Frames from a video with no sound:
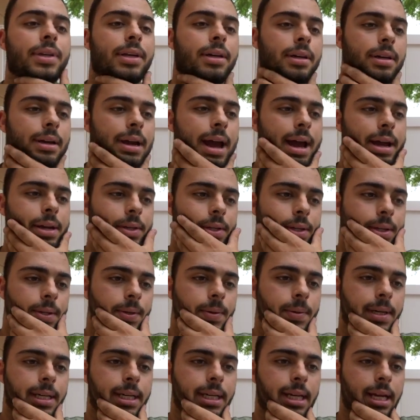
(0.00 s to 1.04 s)
on how to
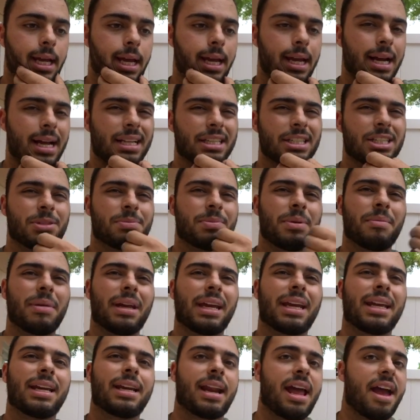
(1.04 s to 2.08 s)
do it, and I'll just be
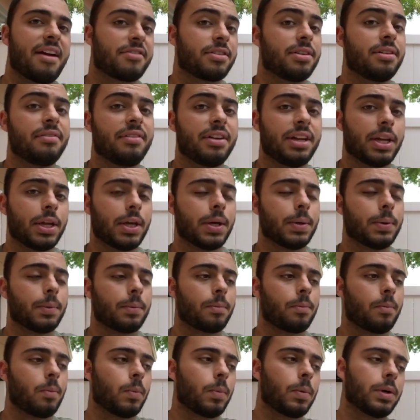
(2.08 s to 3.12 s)
making an after video
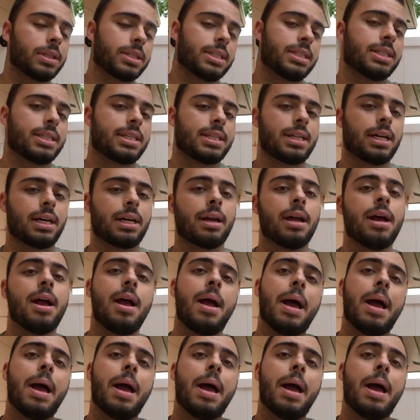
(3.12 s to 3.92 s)
once it's done.